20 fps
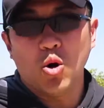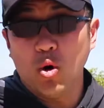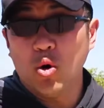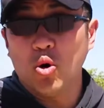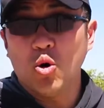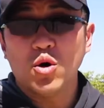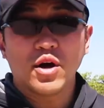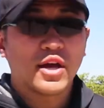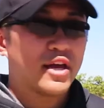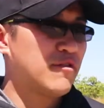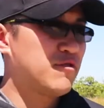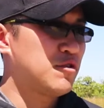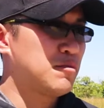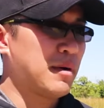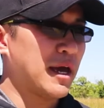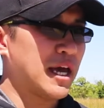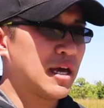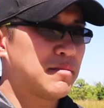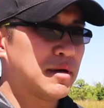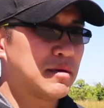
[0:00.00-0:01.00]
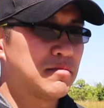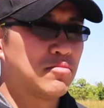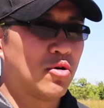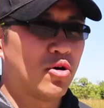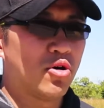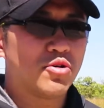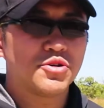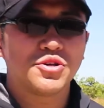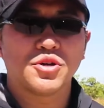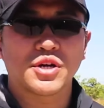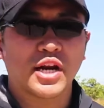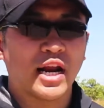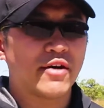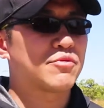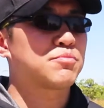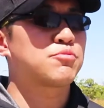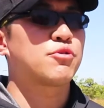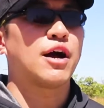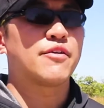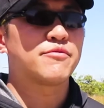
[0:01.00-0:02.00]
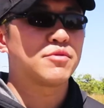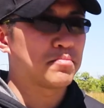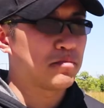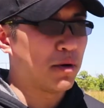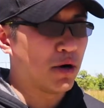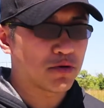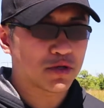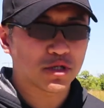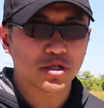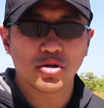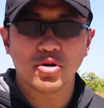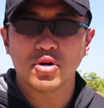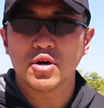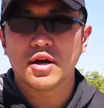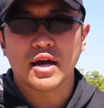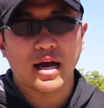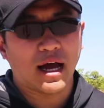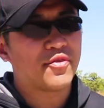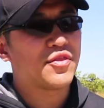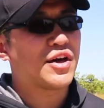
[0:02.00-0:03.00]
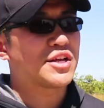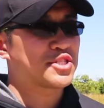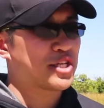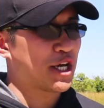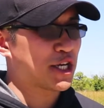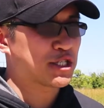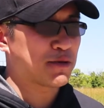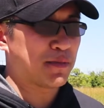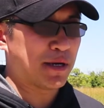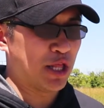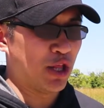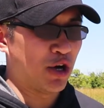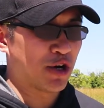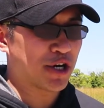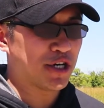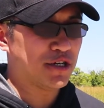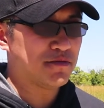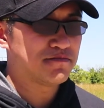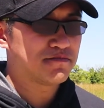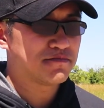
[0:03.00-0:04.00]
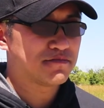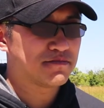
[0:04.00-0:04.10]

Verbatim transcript: or if you pay a bit more, you can have a private boat tour, and that takes a bit longer.